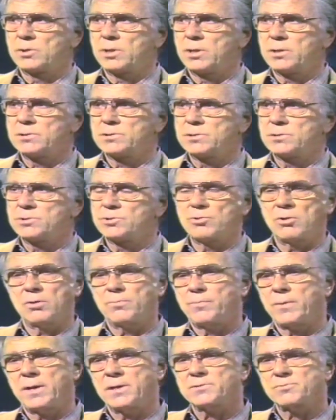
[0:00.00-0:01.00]
kids in
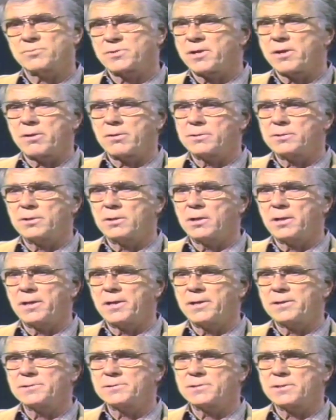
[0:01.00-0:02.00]
short pants with hair on their
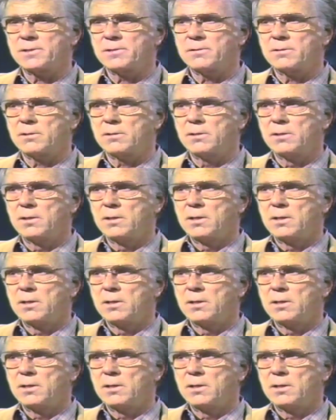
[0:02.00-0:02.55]
legs, and